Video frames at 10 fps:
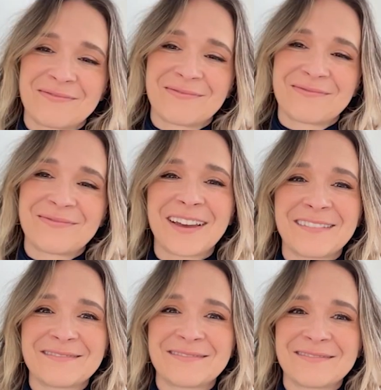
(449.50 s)
Yeah.
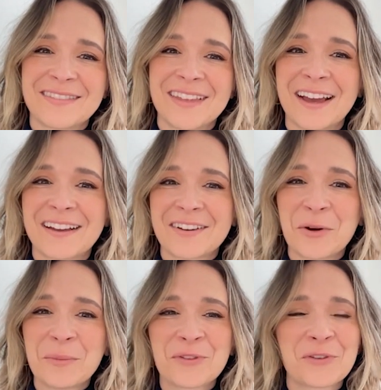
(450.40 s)
Yeah.
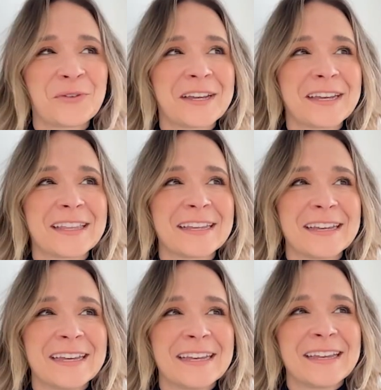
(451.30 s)
Homeschooling,
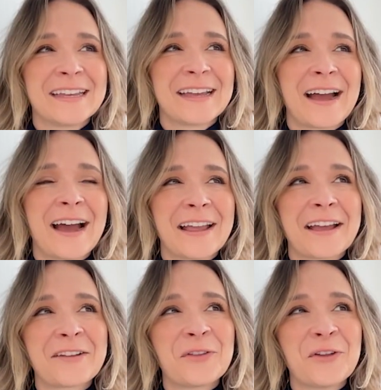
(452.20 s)
I
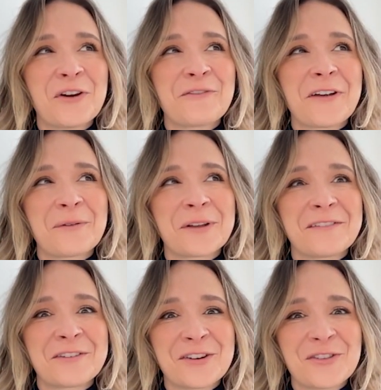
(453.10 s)
don't know if I would
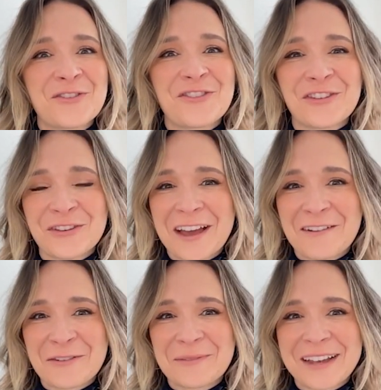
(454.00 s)
ever do
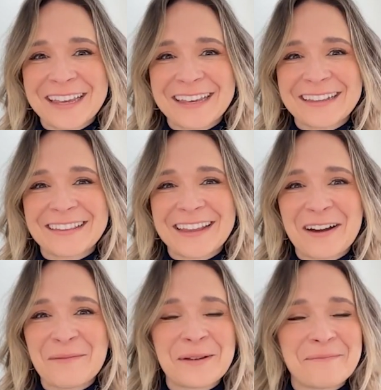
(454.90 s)
that for my kids
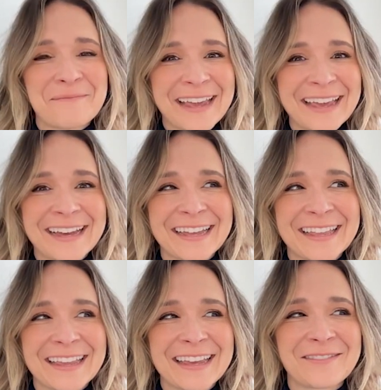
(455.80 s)
now, but
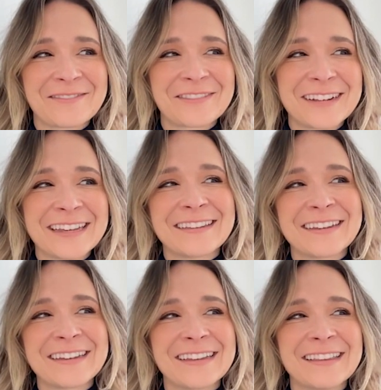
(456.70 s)
man, it
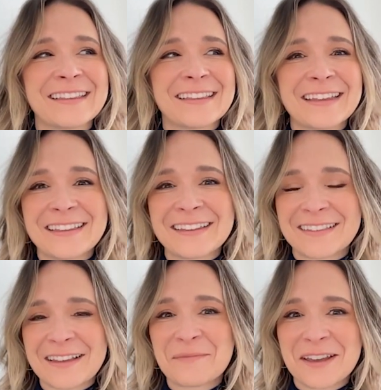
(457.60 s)
did
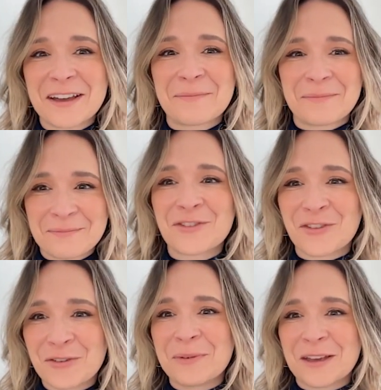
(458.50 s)
set me up
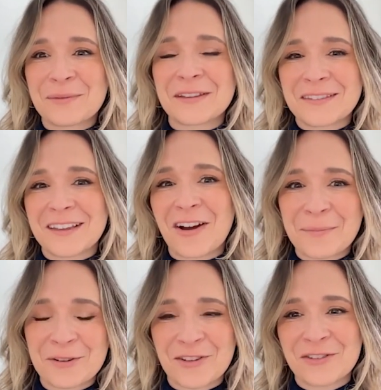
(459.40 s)
to be able to see
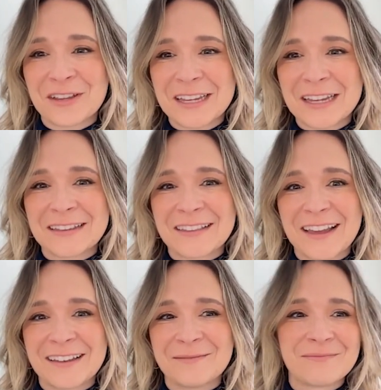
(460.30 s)
opportunities
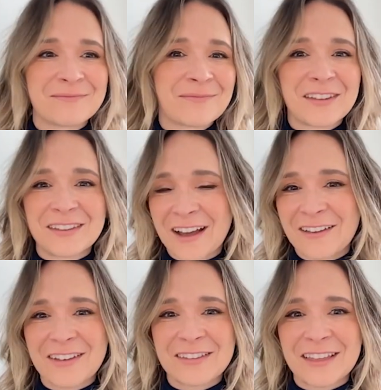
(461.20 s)
and to
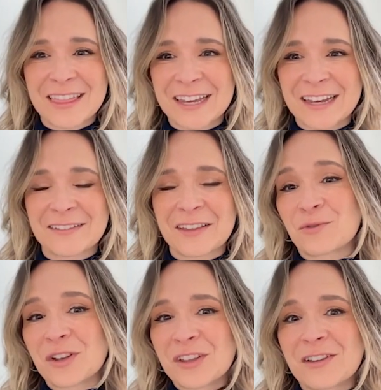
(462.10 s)
dive into things and
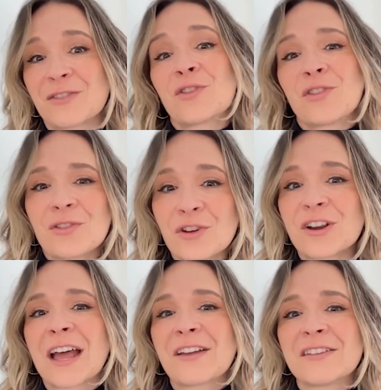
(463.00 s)
really learn
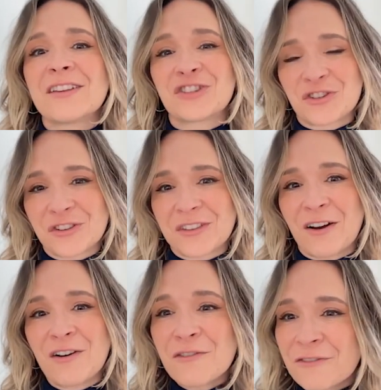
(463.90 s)
how to teach
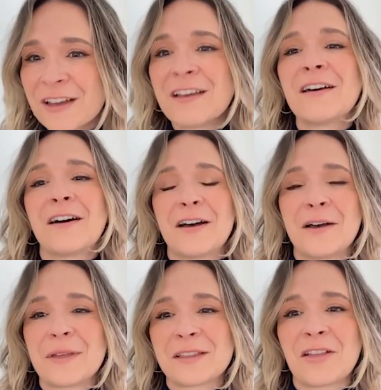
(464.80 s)
yourself
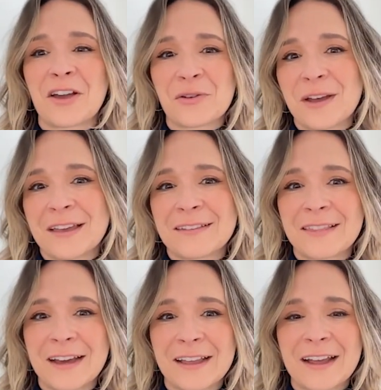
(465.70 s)
in a lot of ways
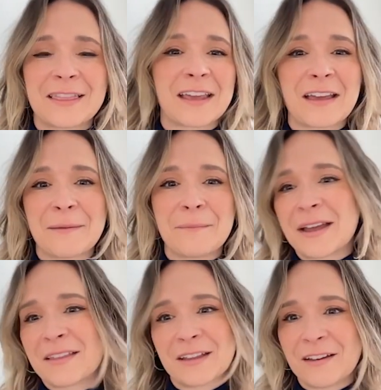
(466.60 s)
that I think I might
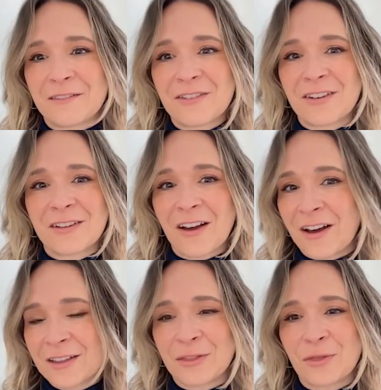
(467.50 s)
not have
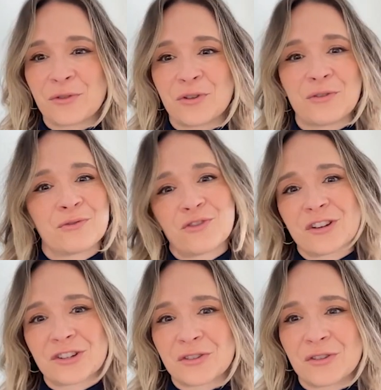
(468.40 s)
gotten through
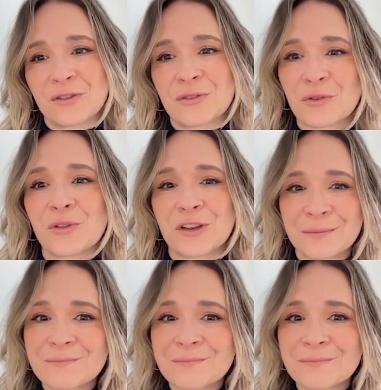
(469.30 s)
traditional schooling.